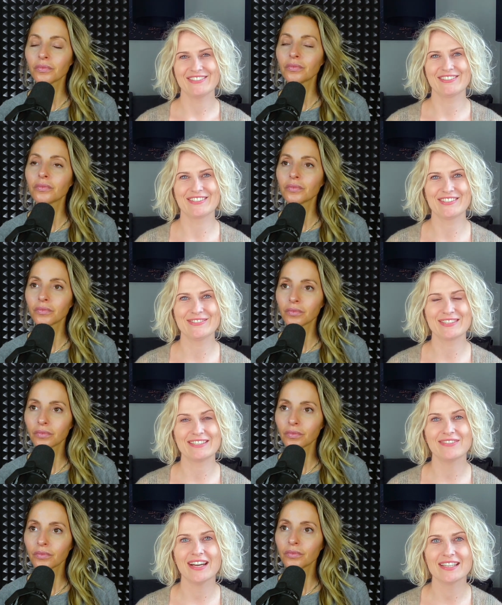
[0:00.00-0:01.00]
Speaker 1: or you would
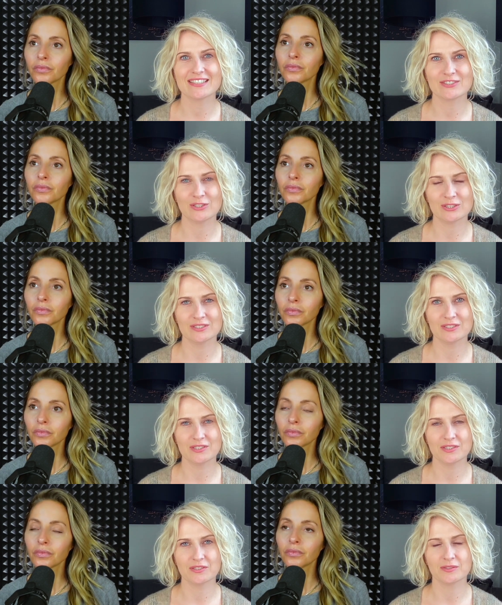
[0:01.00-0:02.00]
invite us all
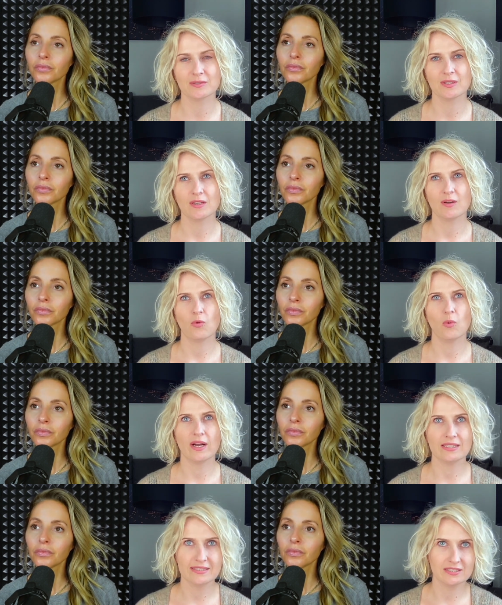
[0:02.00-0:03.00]
to do
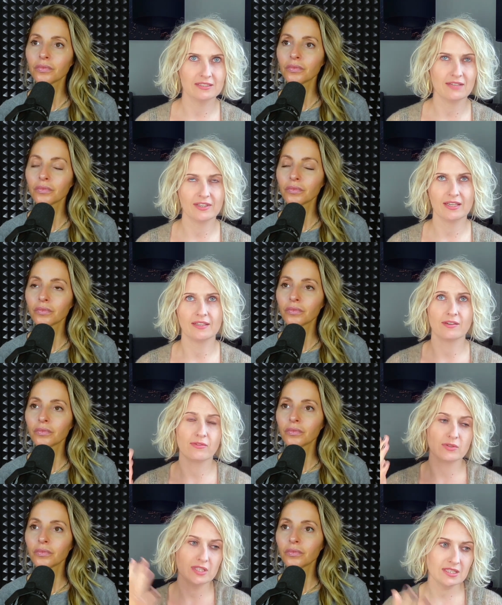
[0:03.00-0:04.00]
while still navigating
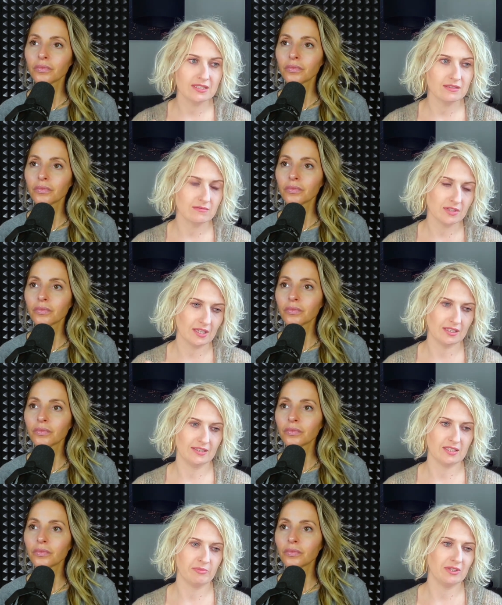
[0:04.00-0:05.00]
through this
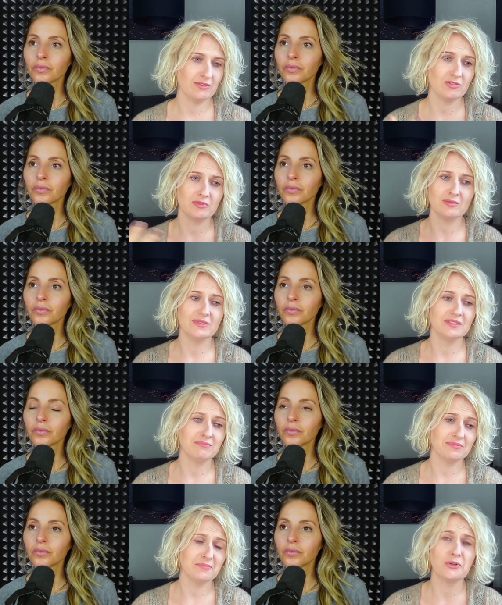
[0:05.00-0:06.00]
darkness, but also
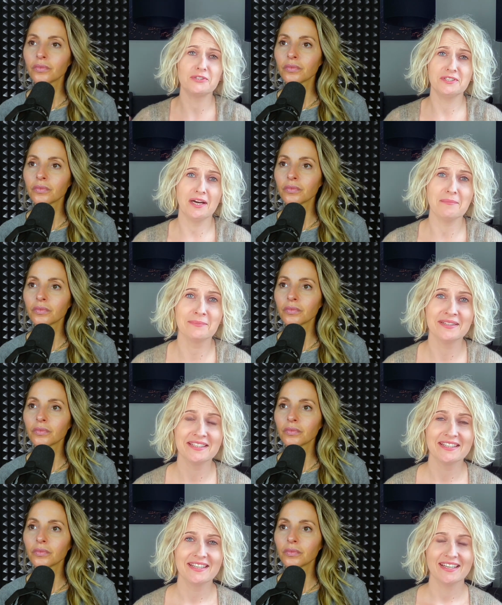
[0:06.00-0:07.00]
probably more to come
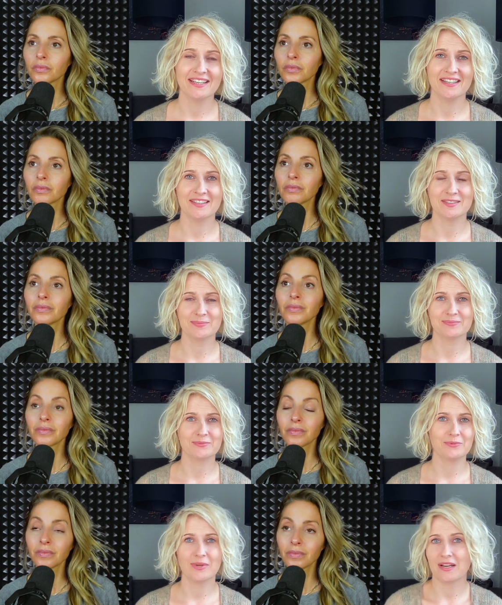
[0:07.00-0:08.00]
uh,
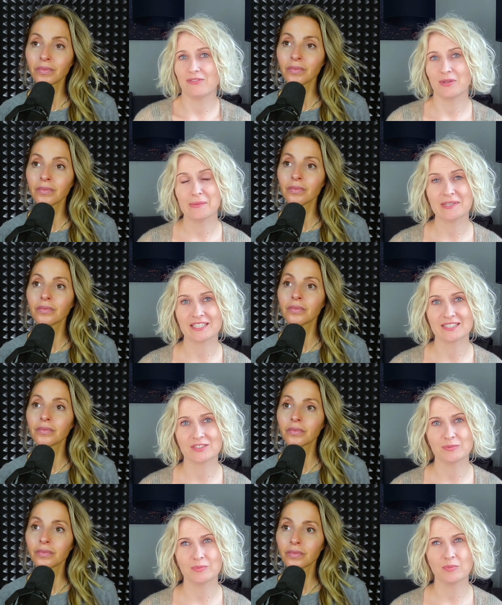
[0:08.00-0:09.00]
mm-hmm. wherever we
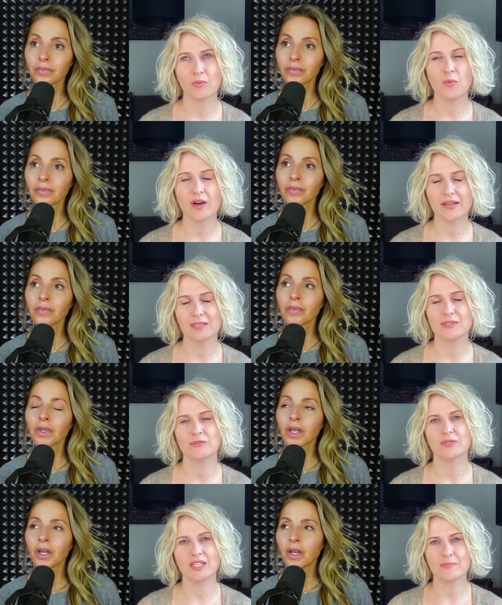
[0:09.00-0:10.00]
mm-hmm. what can we
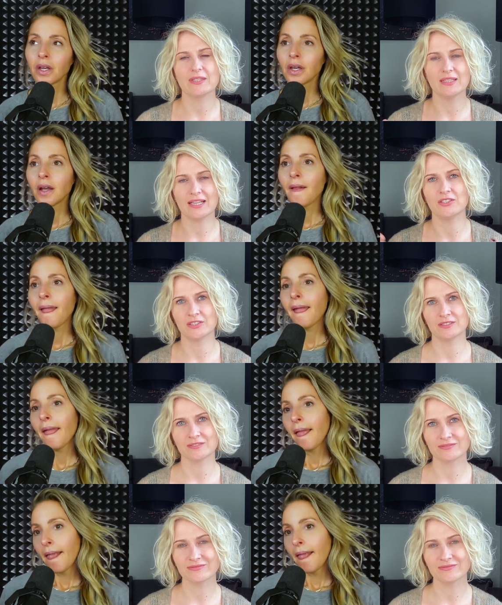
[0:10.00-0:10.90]
do to keep the light on?